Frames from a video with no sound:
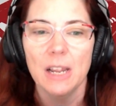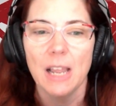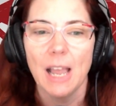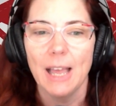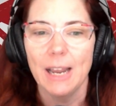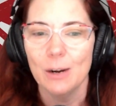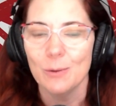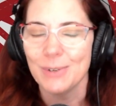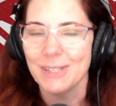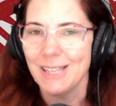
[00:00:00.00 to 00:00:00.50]

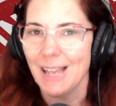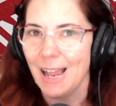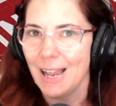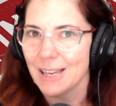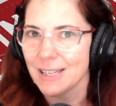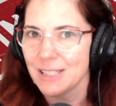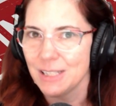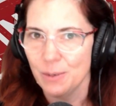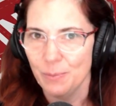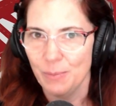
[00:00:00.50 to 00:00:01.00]
And it was
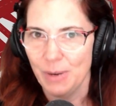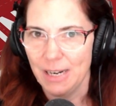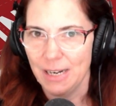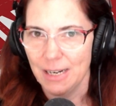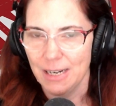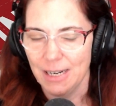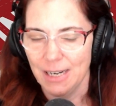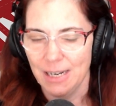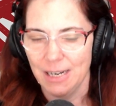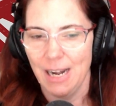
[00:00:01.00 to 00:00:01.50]

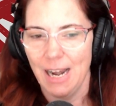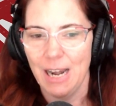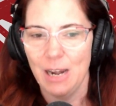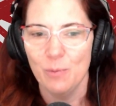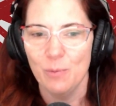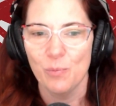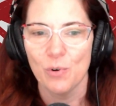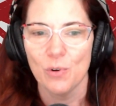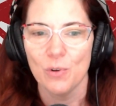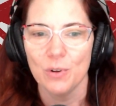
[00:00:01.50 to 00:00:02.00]
estimated in
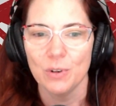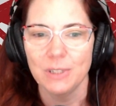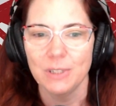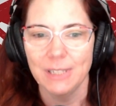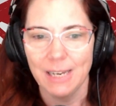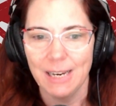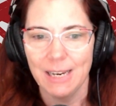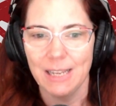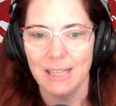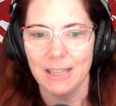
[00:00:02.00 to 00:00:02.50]
April
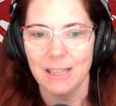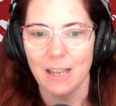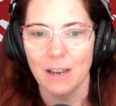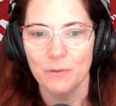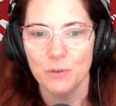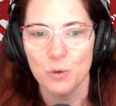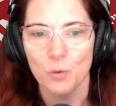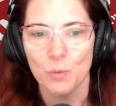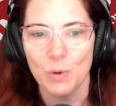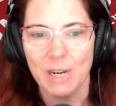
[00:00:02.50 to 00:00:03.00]
10th
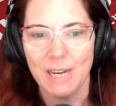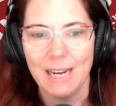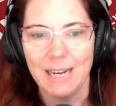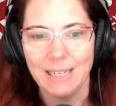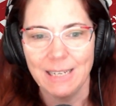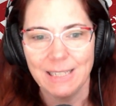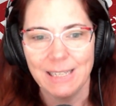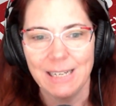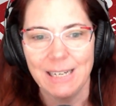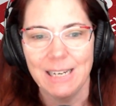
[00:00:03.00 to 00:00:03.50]
of
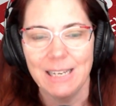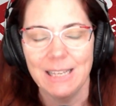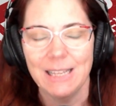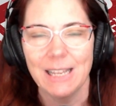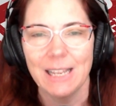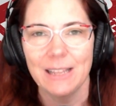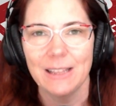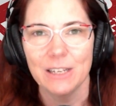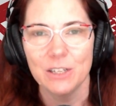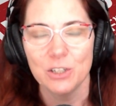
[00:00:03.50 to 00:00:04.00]
2018
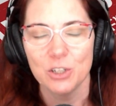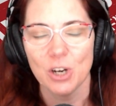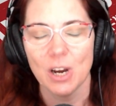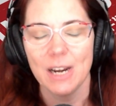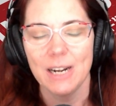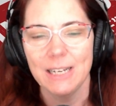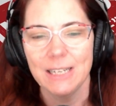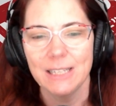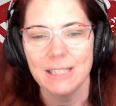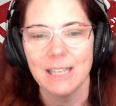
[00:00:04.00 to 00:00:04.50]
that the
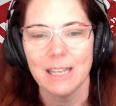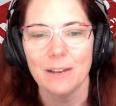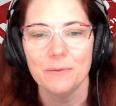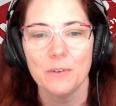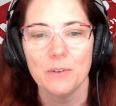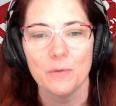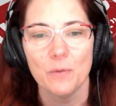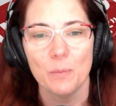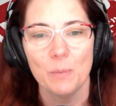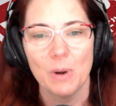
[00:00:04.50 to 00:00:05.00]
Chinese theft
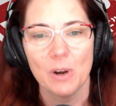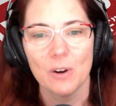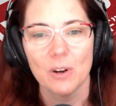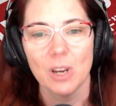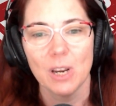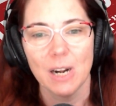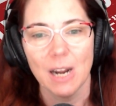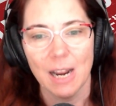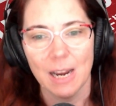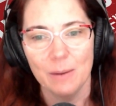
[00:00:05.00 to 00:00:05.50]
of
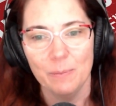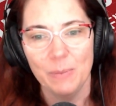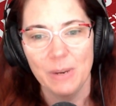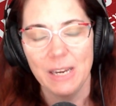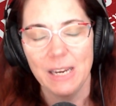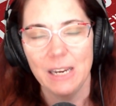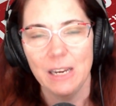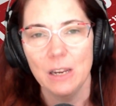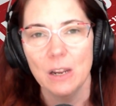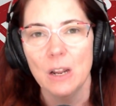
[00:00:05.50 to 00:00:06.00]
American
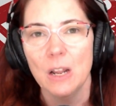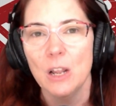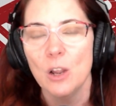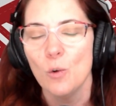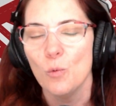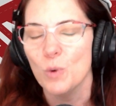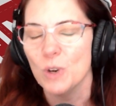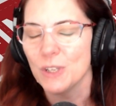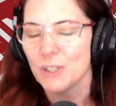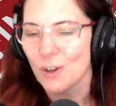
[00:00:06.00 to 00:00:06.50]
IP
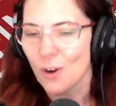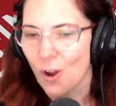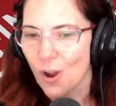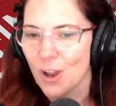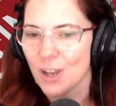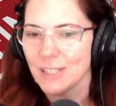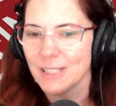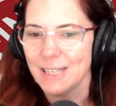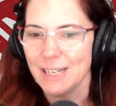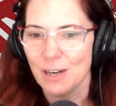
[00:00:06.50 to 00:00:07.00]
was
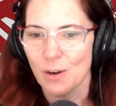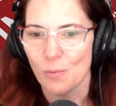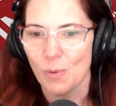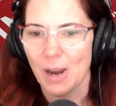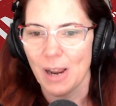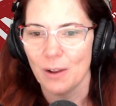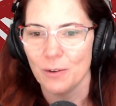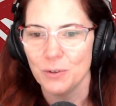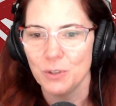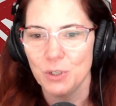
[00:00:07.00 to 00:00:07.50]
costing
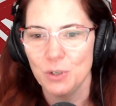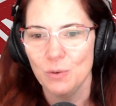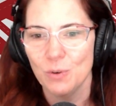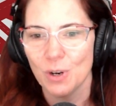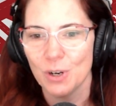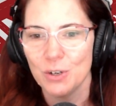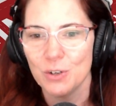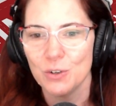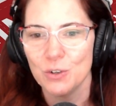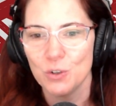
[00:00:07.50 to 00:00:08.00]
around
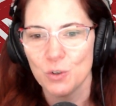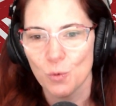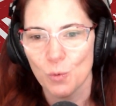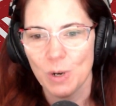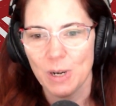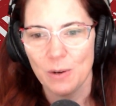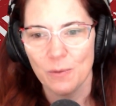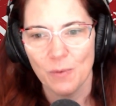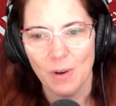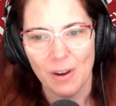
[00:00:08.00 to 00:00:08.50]

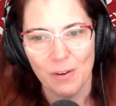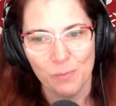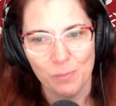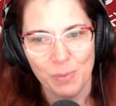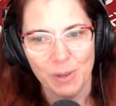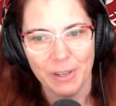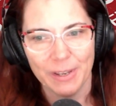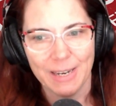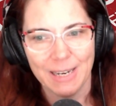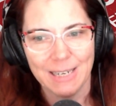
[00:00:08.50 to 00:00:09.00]
$225
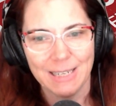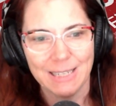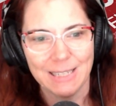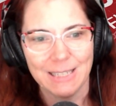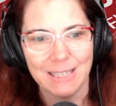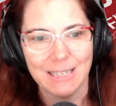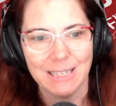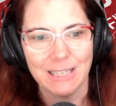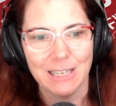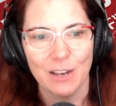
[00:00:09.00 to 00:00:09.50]
billion to
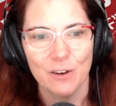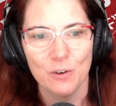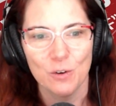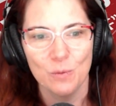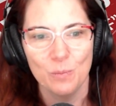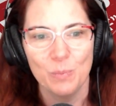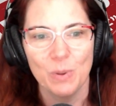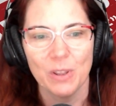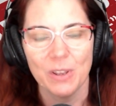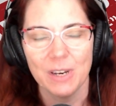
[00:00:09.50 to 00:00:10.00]

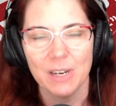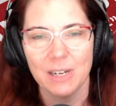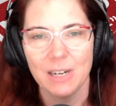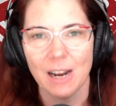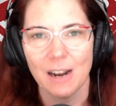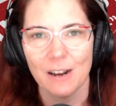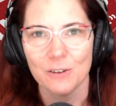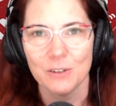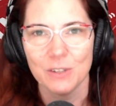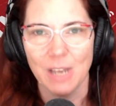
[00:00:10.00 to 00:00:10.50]
$600 billion
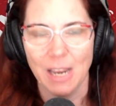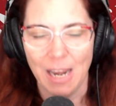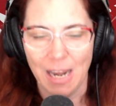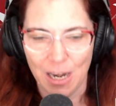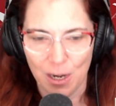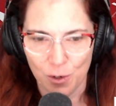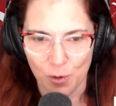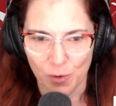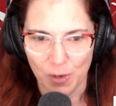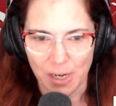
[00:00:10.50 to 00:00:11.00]

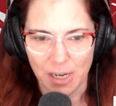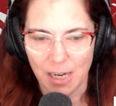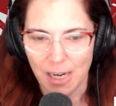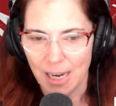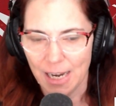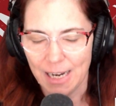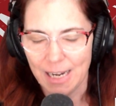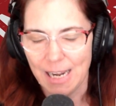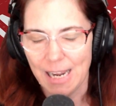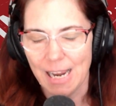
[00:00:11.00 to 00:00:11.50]
annually.
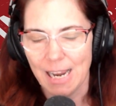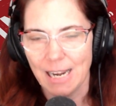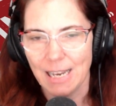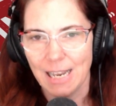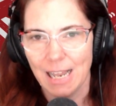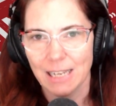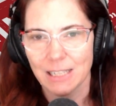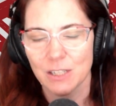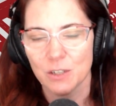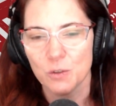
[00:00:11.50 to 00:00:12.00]
And again,
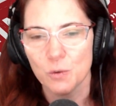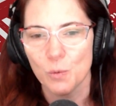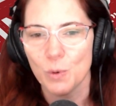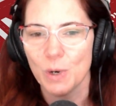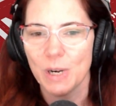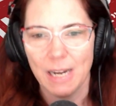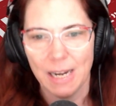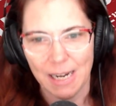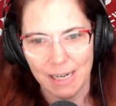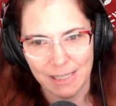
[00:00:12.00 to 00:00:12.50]
that's a
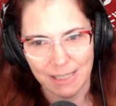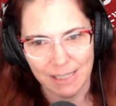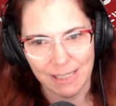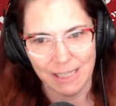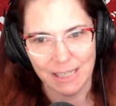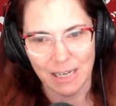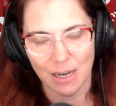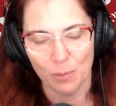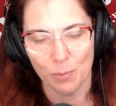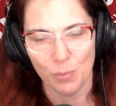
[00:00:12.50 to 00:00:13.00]

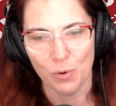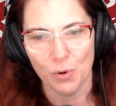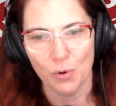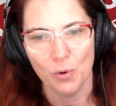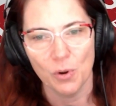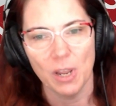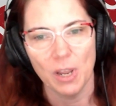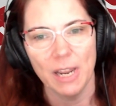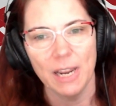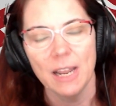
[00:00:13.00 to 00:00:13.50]
2018 number,
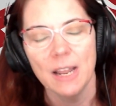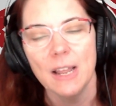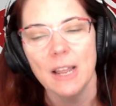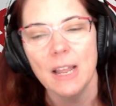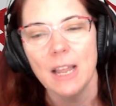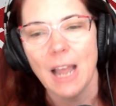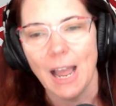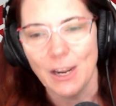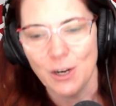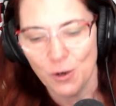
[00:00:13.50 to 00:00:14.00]
okay?
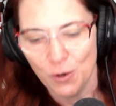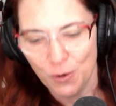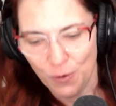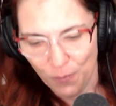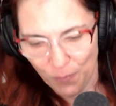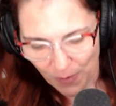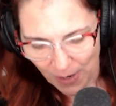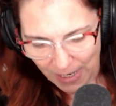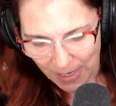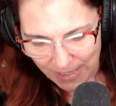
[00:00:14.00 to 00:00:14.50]
I couldn't
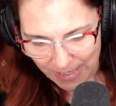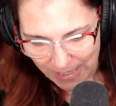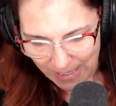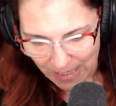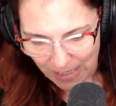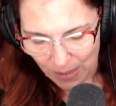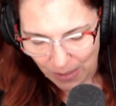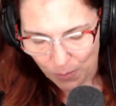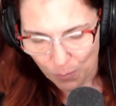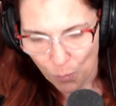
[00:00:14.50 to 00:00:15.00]
find
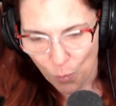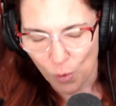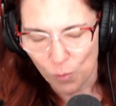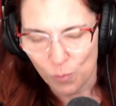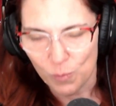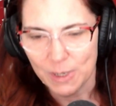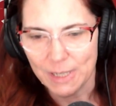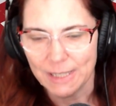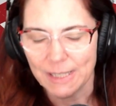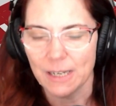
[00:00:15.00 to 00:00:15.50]
any more
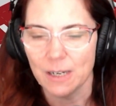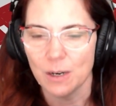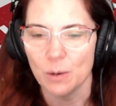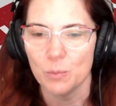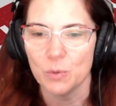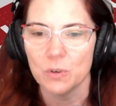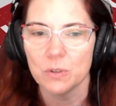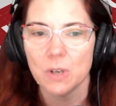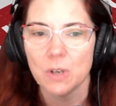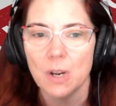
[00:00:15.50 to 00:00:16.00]
recent
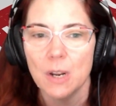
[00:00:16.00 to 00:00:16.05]
numbers.